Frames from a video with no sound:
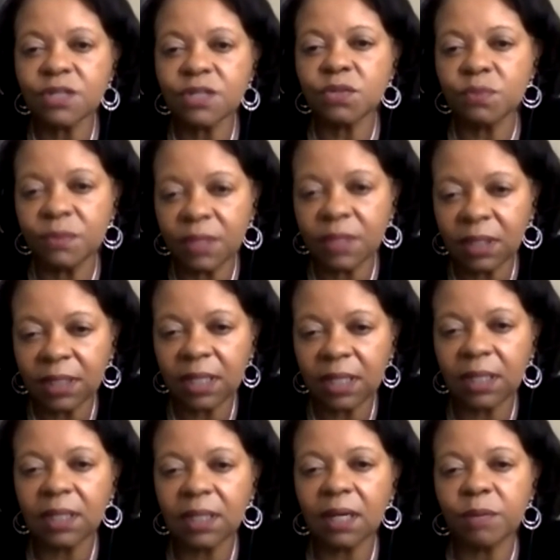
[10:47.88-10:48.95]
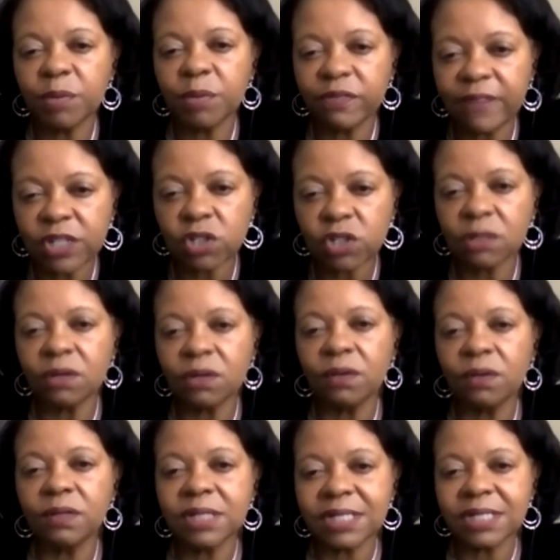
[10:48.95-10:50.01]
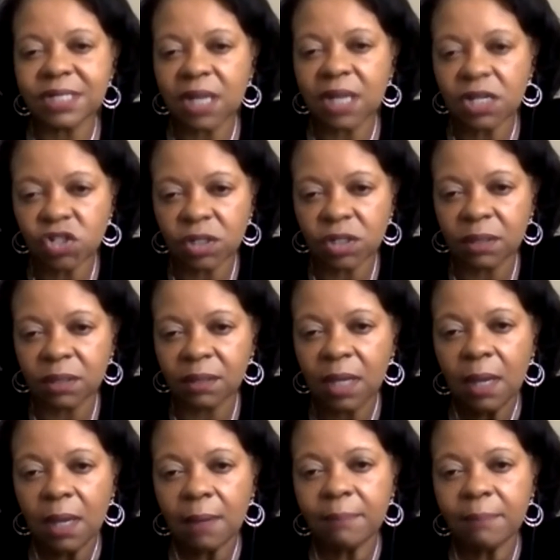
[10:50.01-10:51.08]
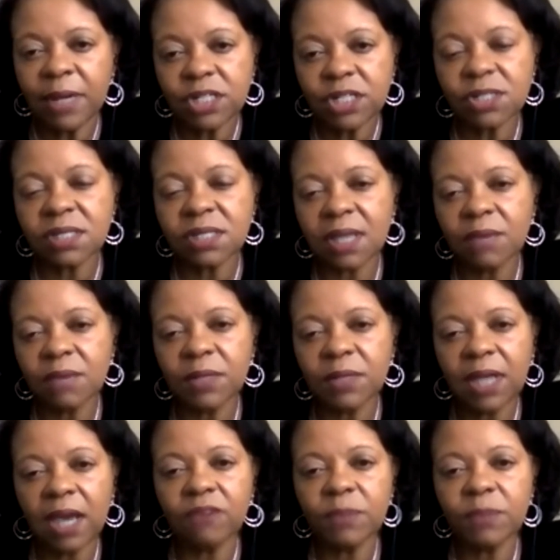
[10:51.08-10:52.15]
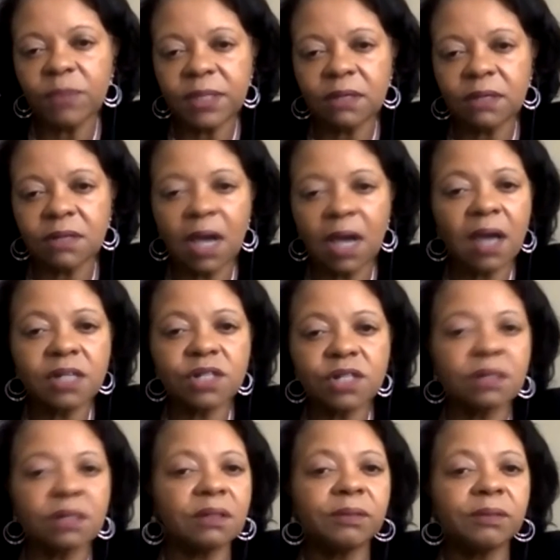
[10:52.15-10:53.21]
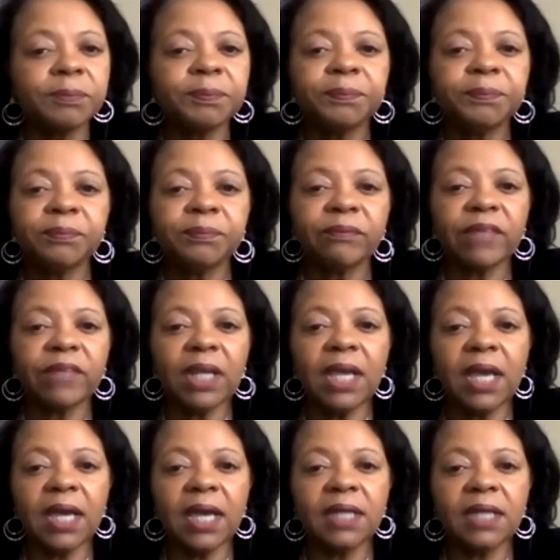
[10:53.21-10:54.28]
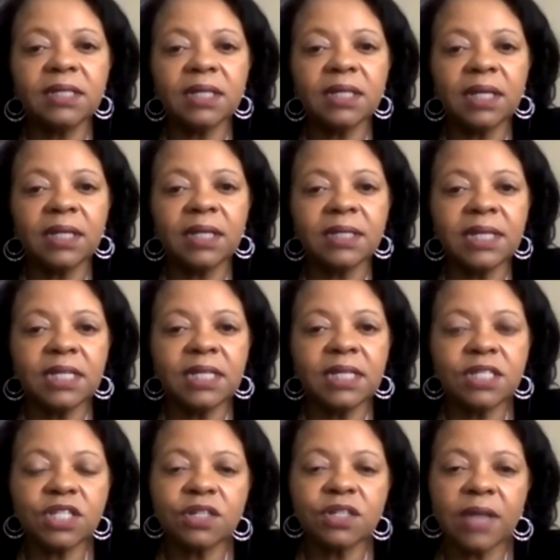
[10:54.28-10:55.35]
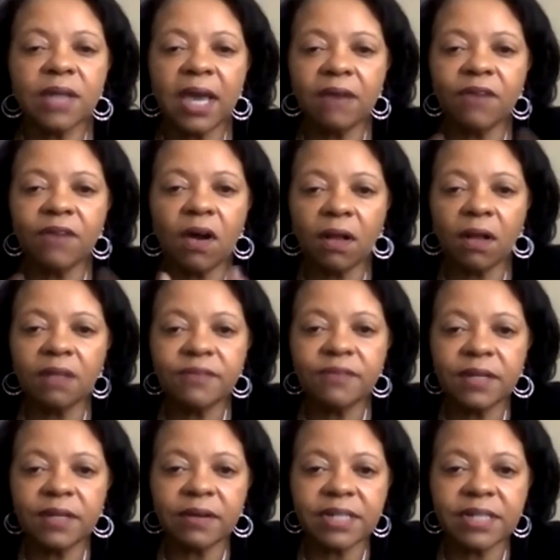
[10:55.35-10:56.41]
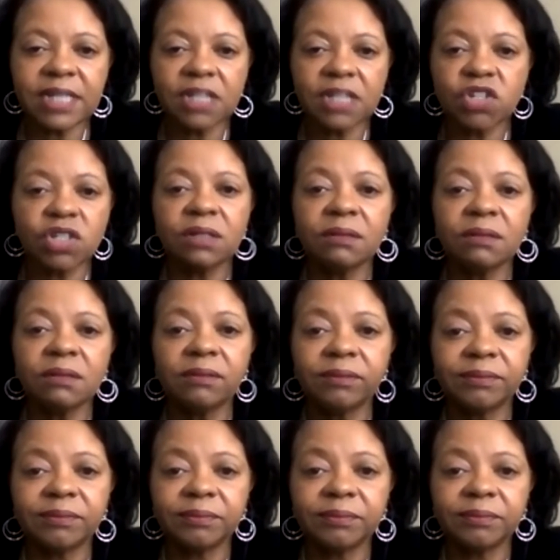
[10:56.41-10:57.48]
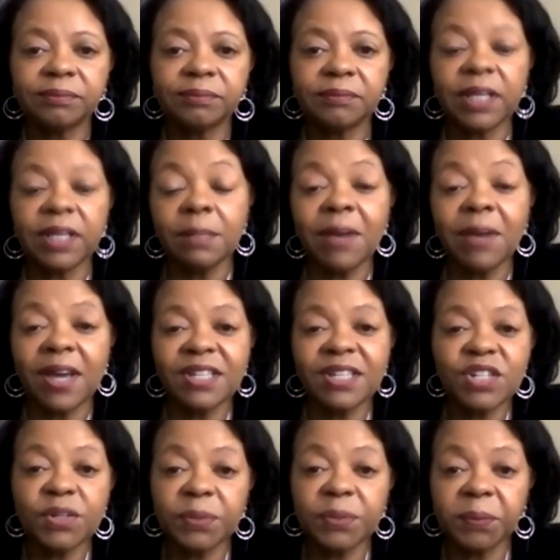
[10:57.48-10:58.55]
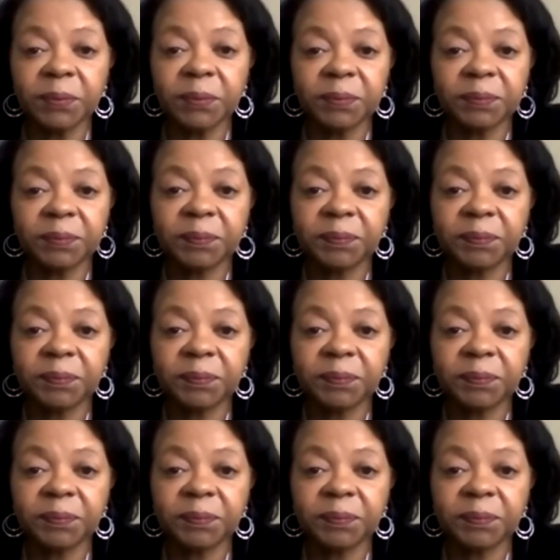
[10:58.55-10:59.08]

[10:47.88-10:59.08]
but this is really a professional discussion, much as they would have with their doctor, and it needs to have all of their attention and mind too.